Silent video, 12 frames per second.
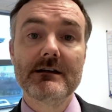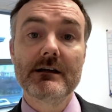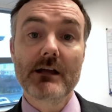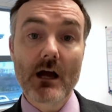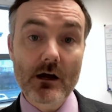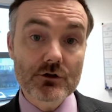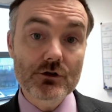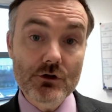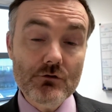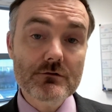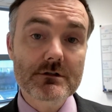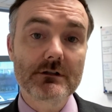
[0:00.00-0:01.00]
can't
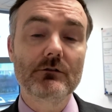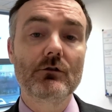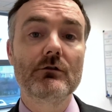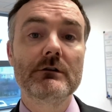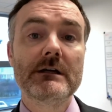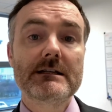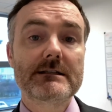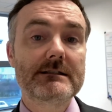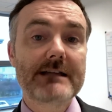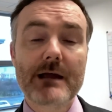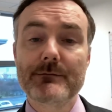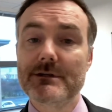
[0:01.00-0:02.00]
use the law to
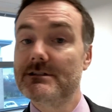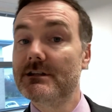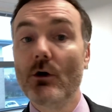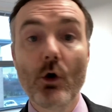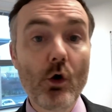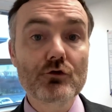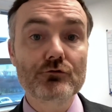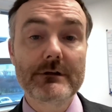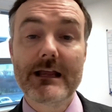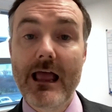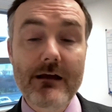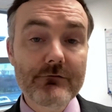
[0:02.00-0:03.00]
damage the ordinary
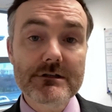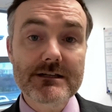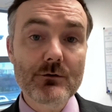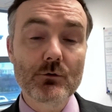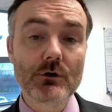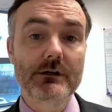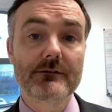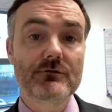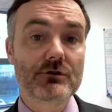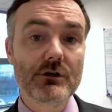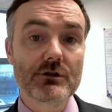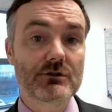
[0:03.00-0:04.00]
everyday work of
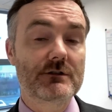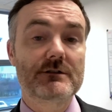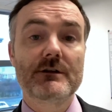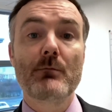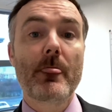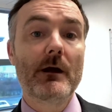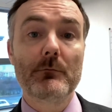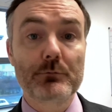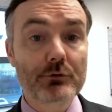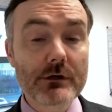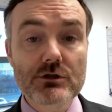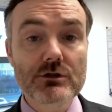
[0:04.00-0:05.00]
churches of
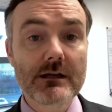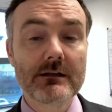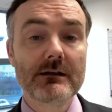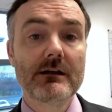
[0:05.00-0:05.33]
preaching,